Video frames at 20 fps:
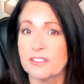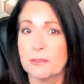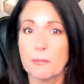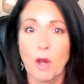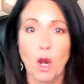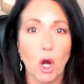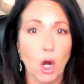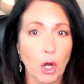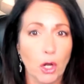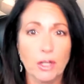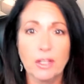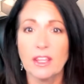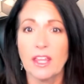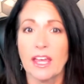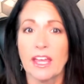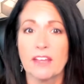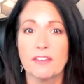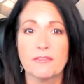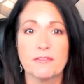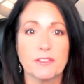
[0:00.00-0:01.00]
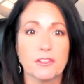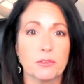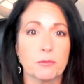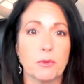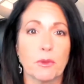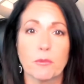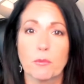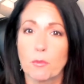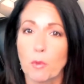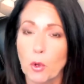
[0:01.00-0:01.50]
a hard life filled
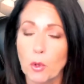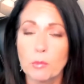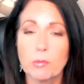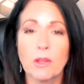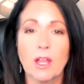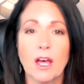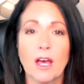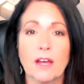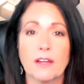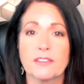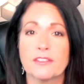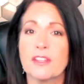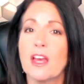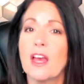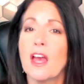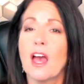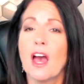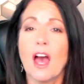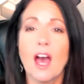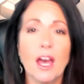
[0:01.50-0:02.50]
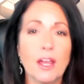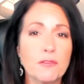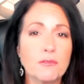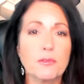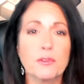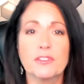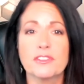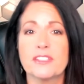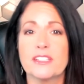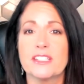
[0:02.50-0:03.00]
with roadblocks,
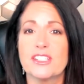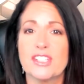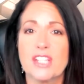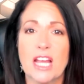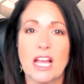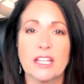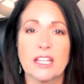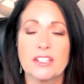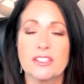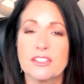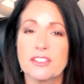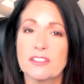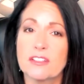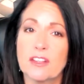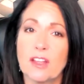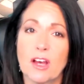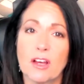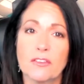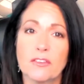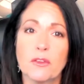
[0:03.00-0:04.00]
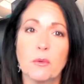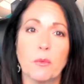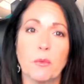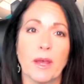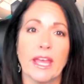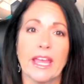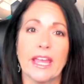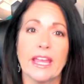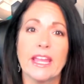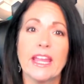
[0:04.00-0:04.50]
unforeseen challenges along the
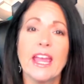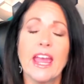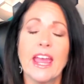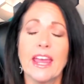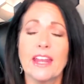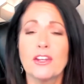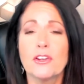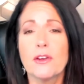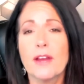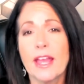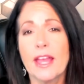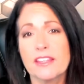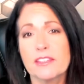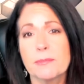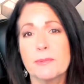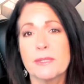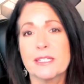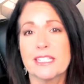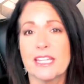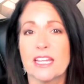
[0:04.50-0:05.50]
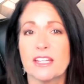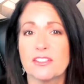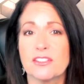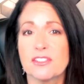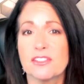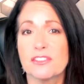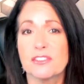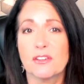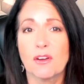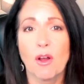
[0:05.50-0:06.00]
way, and your
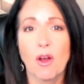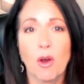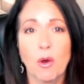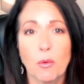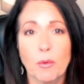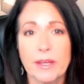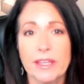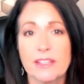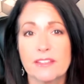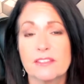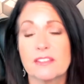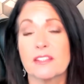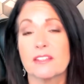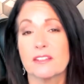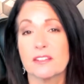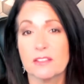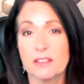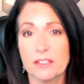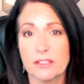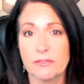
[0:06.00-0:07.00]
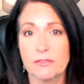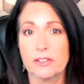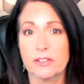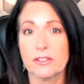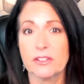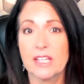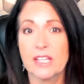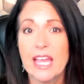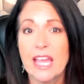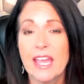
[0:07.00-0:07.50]
expectations are always
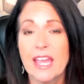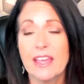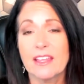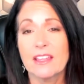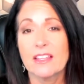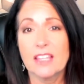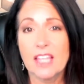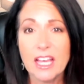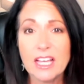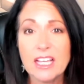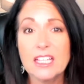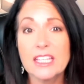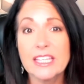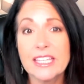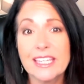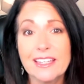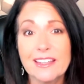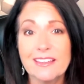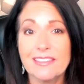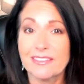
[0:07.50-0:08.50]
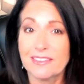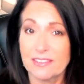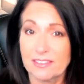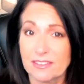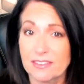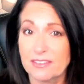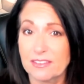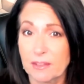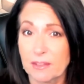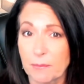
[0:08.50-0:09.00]
delivered. Luckily,
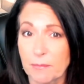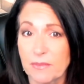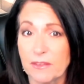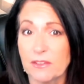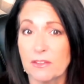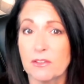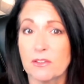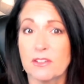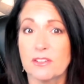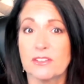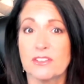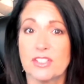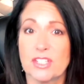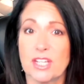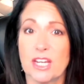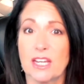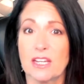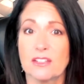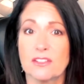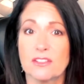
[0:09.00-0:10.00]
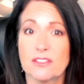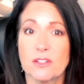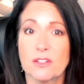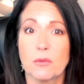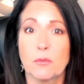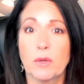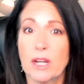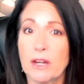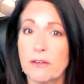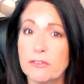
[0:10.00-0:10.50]
this is something you can change.
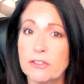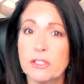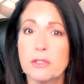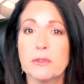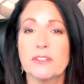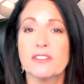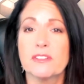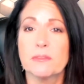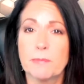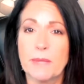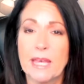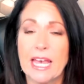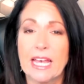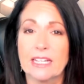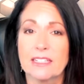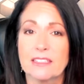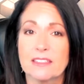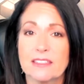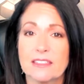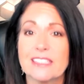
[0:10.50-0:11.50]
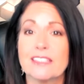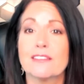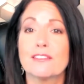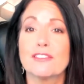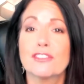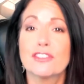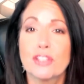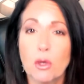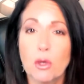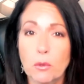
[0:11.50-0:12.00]
Whatever you expect is
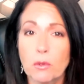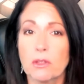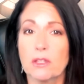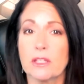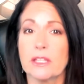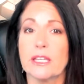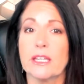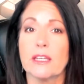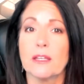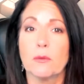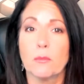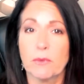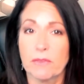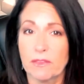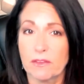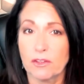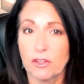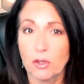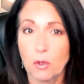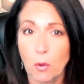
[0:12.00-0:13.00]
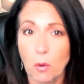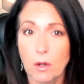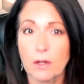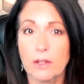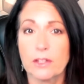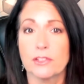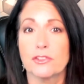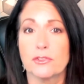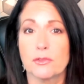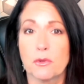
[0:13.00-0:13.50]
totally within your
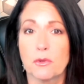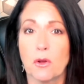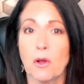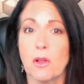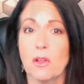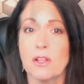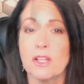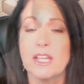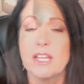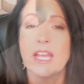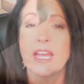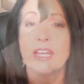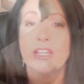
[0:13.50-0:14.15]
control. And